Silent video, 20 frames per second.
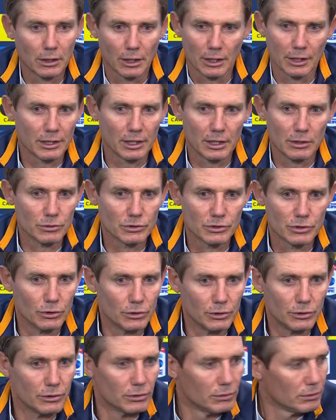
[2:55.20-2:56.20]
I think he was
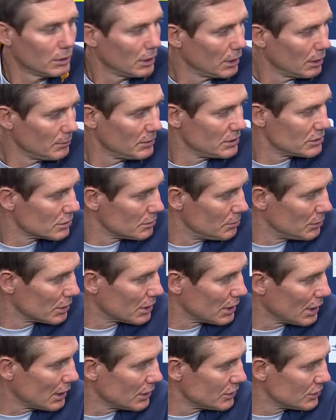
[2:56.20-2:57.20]
good. His
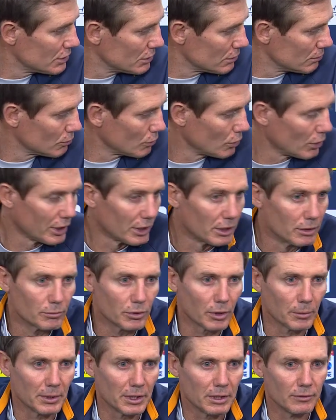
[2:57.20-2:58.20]
communication, Whitey can
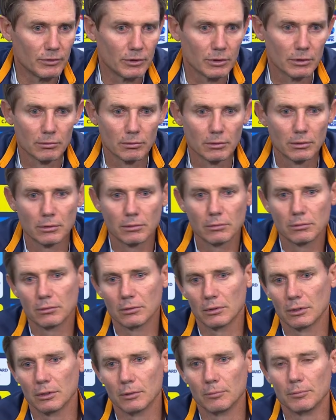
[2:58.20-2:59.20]
probably give you
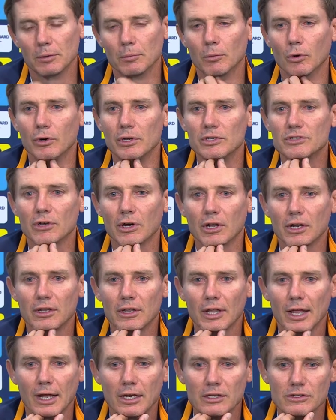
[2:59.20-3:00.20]
a bit more insight into
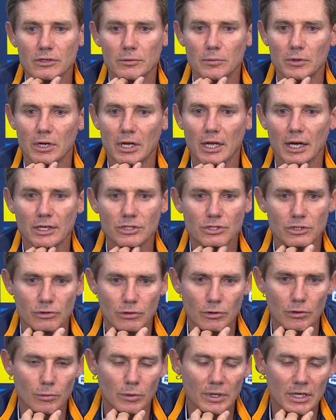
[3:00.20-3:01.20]
that. His communication
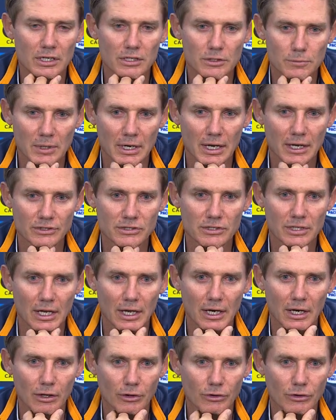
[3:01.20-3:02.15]
through the week has been outstanding.